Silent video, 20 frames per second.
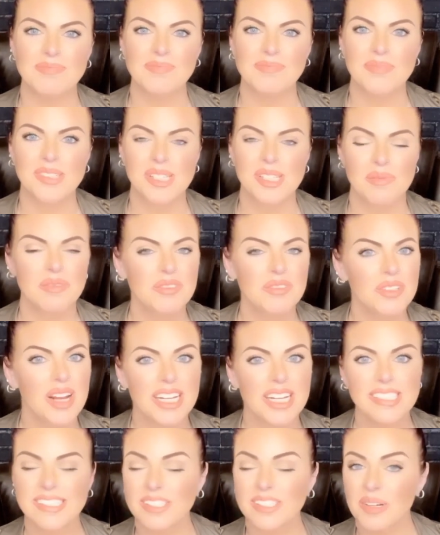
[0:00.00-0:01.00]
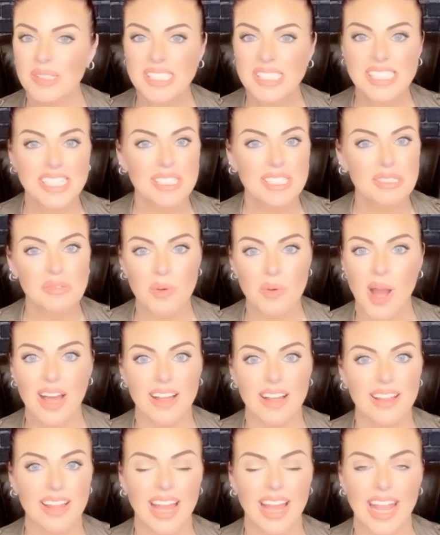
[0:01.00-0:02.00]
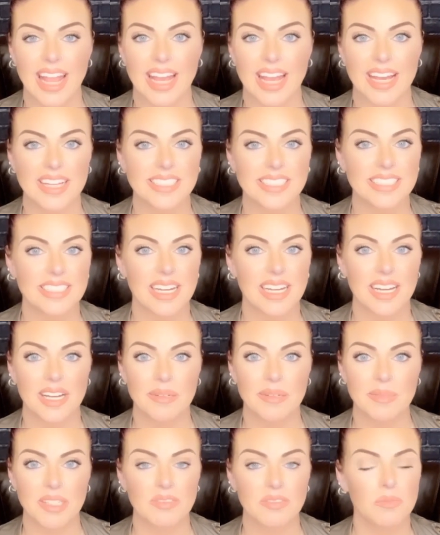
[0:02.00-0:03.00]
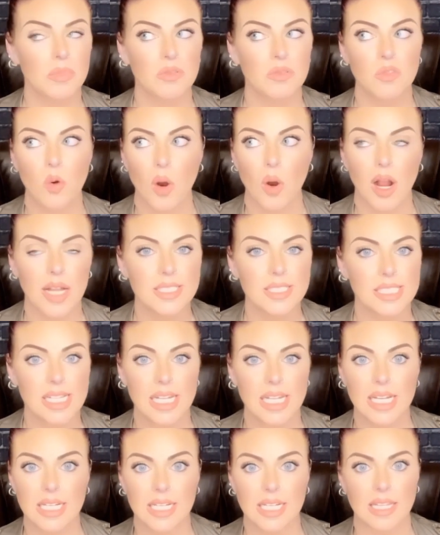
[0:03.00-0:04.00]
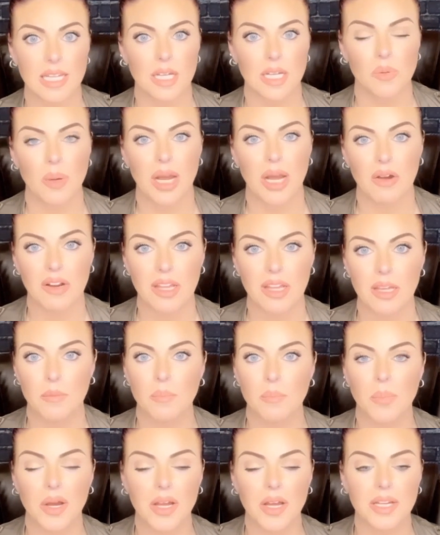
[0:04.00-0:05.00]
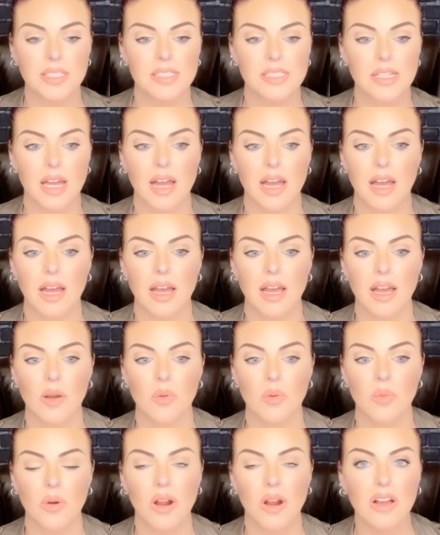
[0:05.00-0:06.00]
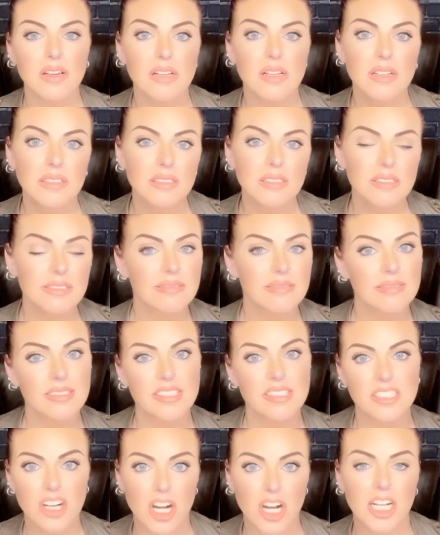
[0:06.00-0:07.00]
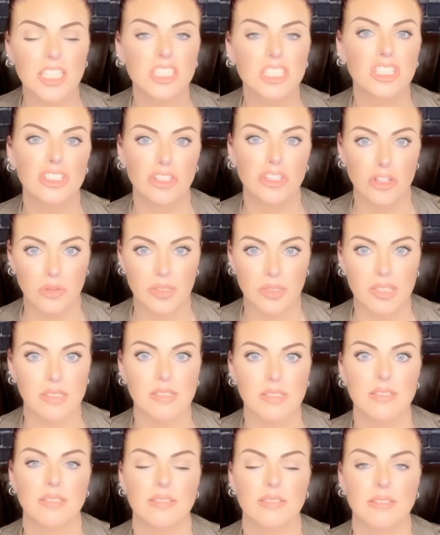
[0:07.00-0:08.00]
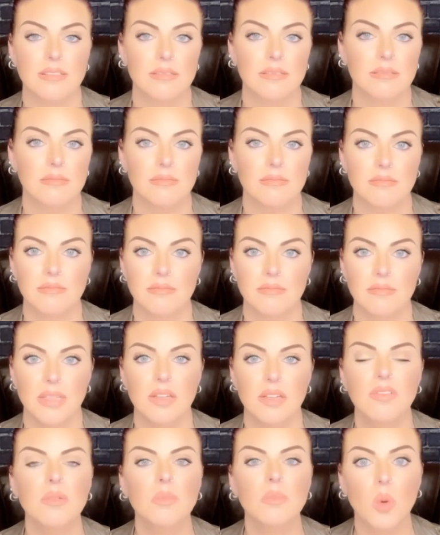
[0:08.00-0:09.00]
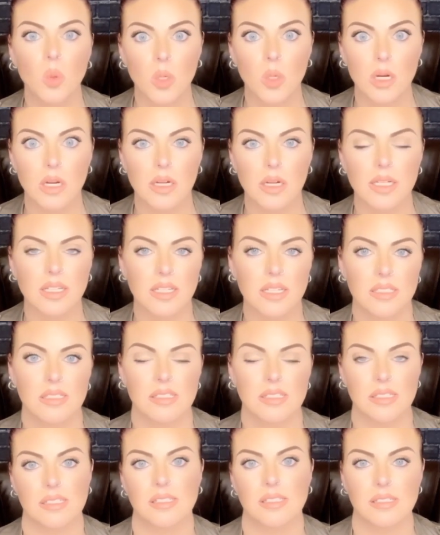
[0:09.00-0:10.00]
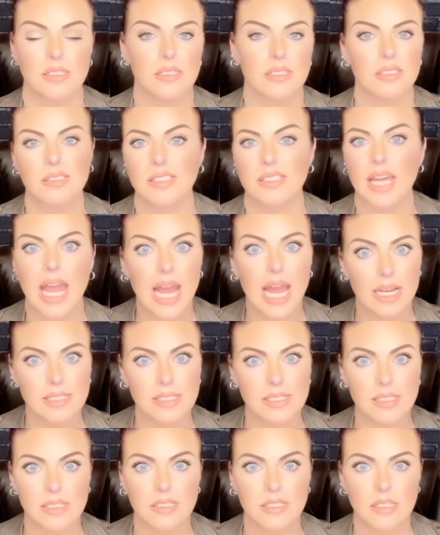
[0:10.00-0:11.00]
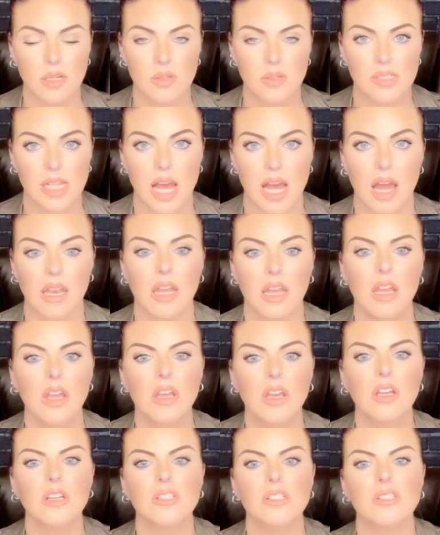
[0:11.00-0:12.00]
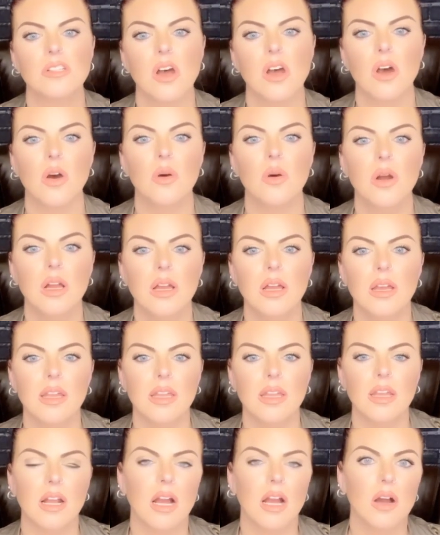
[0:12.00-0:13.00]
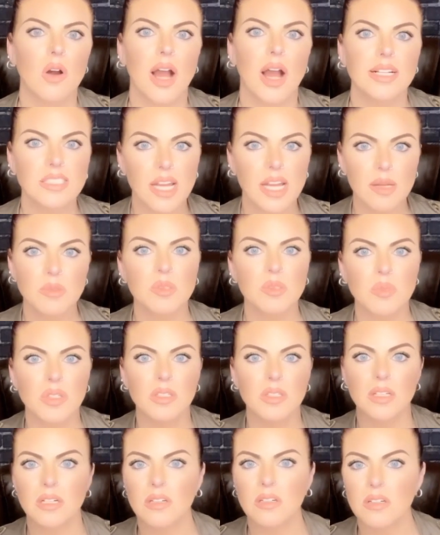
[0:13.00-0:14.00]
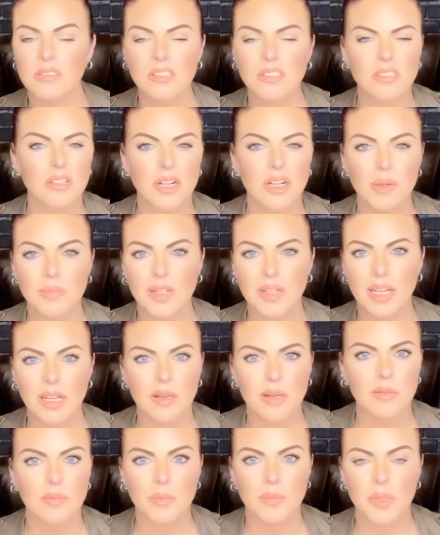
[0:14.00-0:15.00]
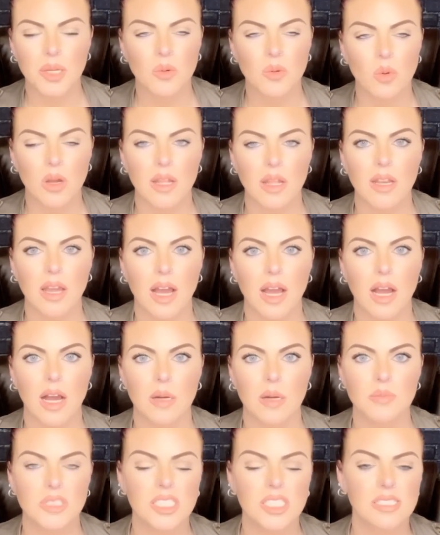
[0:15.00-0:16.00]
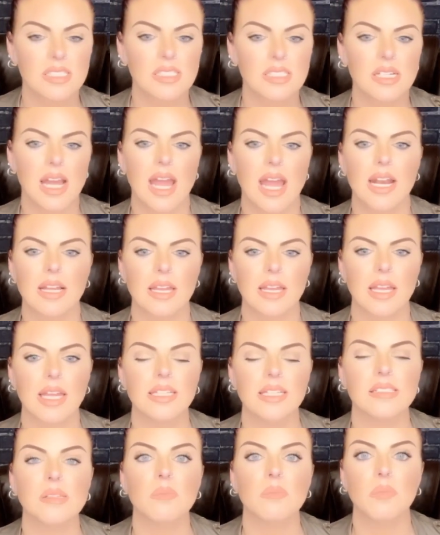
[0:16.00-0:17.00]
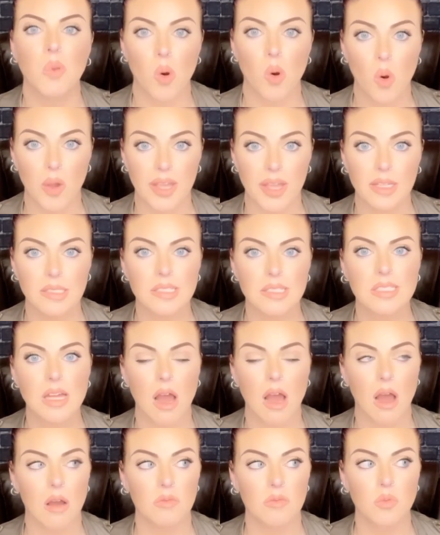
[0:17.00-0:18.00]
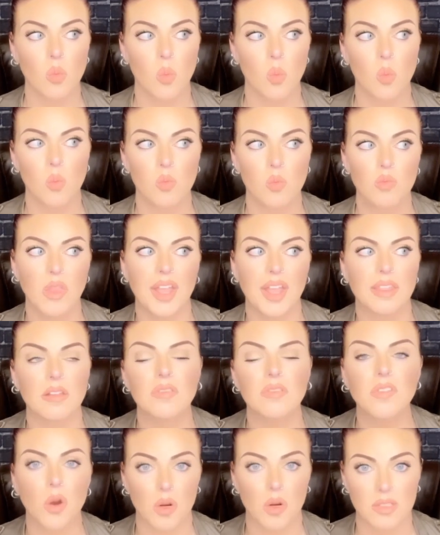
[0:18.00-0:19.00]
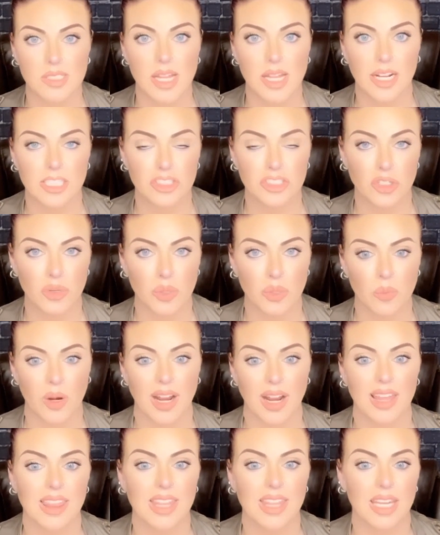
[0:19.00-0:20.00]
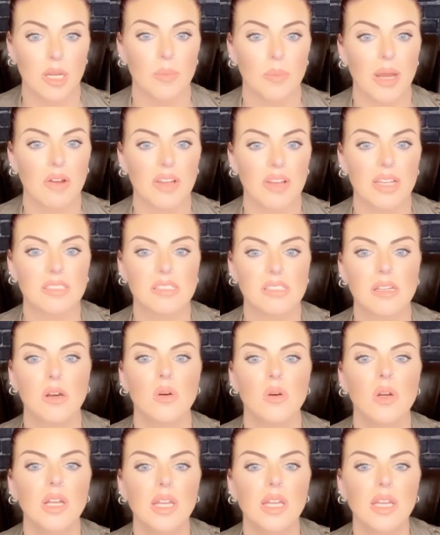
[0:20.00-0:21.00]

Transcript: some of you guys noticed it as well. And even before I said anything about it, but we're all starting to notice even more inconsistencies as this goes on. So, you know, I typed up a little script, not a big one, just to kind of get some points of like the photos that I showed and what I think about it. So